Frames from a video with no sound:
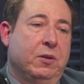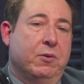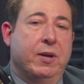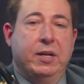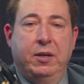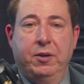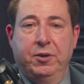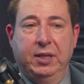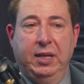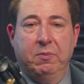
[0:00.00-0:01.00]

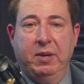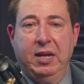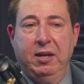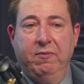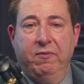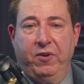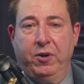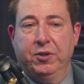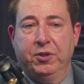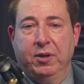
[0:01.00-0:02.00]
creditors that get paid
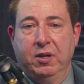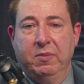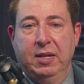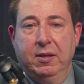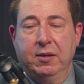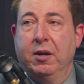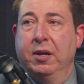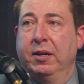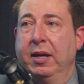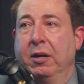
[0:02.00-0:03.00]
first are going to be the
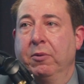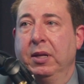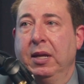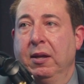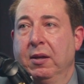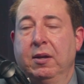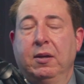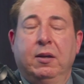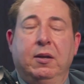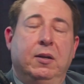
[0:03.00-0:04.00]
non-equity
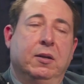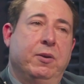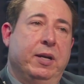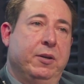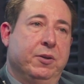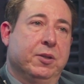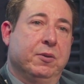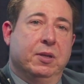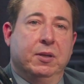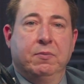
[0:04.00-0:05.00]
creditors,
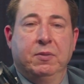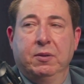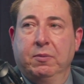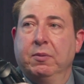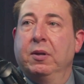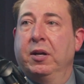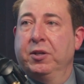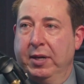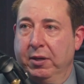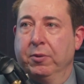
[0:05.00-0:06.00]
so the
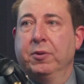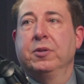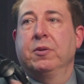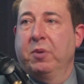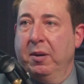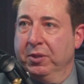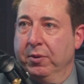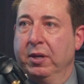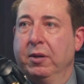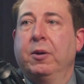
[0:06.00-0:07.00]
contract holders or
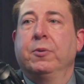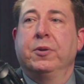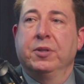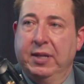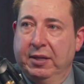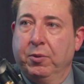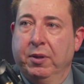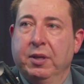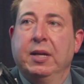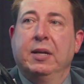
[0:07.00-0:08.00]
promissory note holders and that sort of thing.